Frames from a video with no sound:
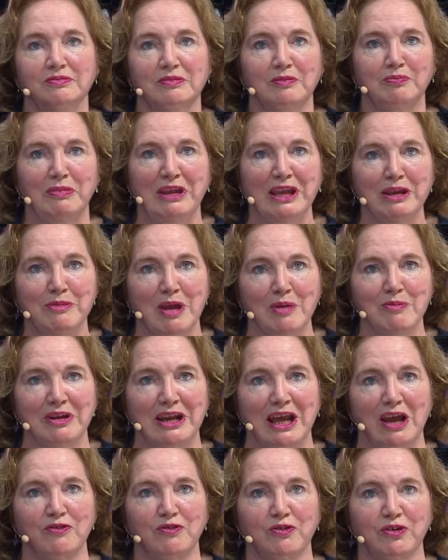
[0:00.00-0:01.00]
being a member
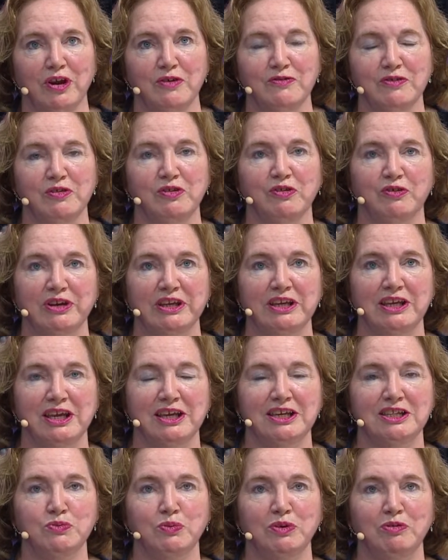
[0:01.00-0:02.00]
now for over 3
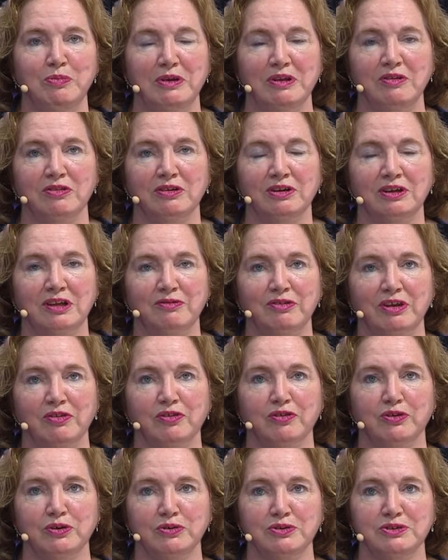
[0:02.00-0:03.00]
years, we've been living
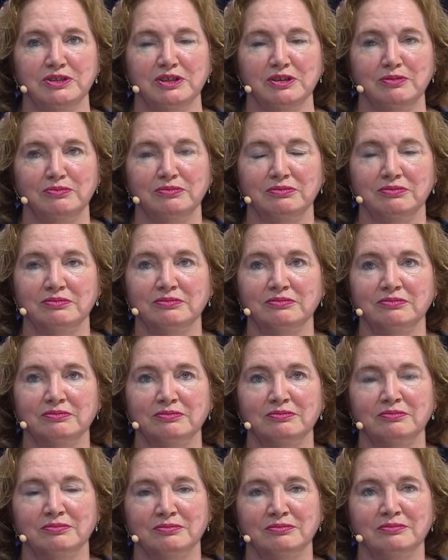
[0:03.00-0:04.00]
through some
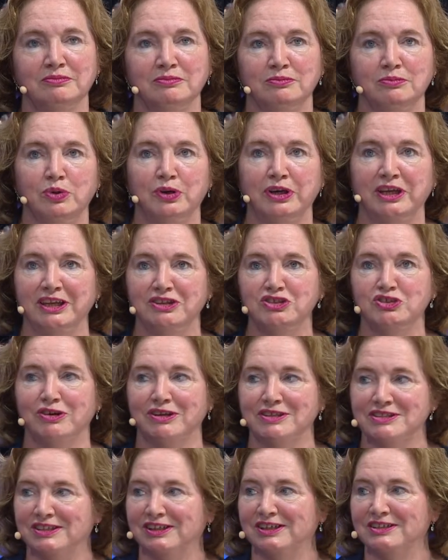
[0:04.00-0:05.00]
pretty
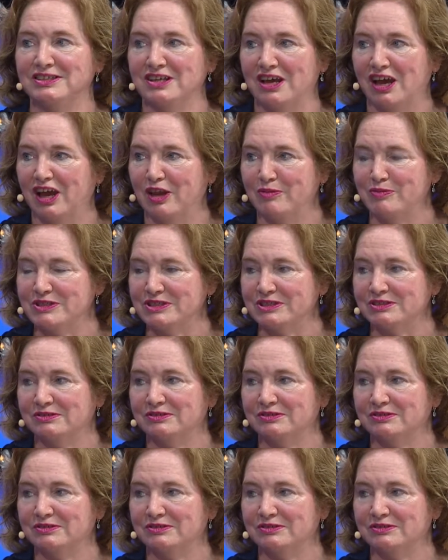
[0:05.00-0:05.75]
interesting times.